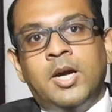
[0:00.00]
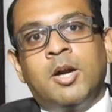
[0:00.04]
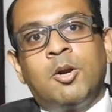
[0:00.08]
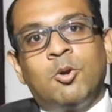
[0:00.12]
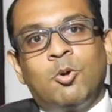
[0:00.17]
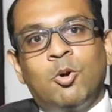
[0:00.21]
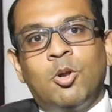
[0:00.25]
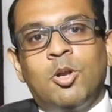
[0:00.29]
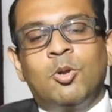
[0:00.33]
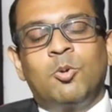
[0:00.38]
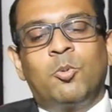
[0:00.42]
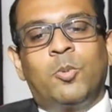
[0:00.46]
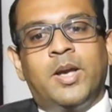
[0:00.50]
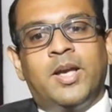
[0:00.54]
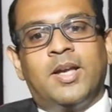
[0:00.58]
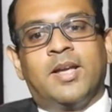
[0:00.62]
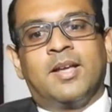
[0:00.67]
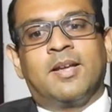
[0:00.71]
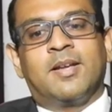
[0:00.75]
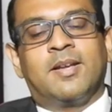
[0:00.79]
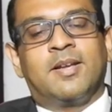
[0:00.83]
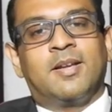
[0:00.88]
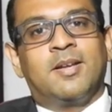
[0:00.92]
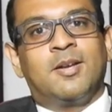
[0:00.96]
are all
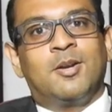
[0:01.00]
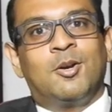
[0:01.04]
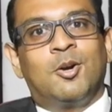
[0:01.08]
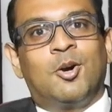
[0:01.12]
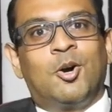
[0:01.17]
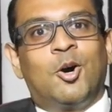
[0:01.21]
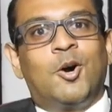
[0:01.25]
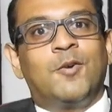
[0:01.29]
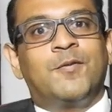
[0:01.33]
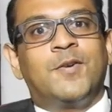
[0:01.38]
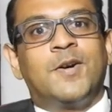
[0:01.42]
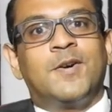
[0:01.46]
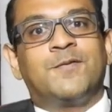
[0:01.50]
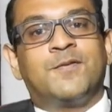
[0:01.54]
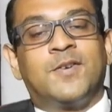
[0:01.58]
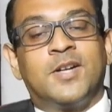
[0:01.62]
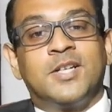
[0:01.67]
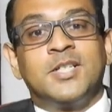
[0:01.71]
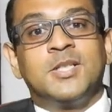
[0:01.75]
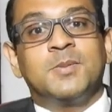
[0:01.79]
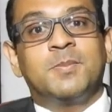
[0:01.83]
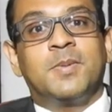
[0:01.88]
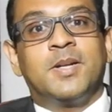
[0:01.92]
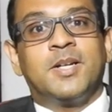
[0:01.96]
aware of our
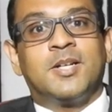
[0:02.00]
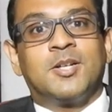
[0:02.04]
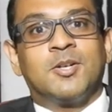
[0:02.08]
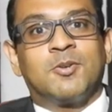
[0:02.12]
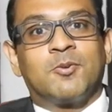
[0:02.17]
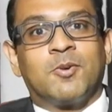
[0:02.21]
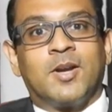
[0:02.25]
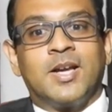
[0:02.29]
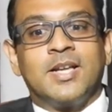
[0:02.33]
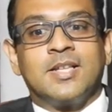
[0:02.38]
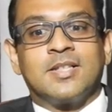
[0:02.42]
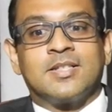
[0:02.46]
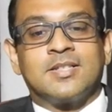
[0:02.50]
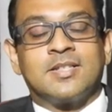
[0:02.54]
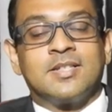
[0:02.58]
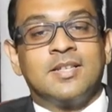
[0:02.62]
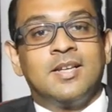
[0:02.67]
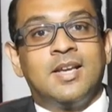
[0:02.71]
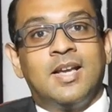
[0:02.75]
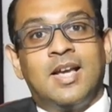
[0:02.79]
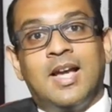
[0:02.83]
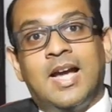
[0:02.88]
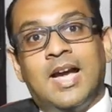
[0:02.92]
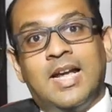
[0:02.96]
fundamental rights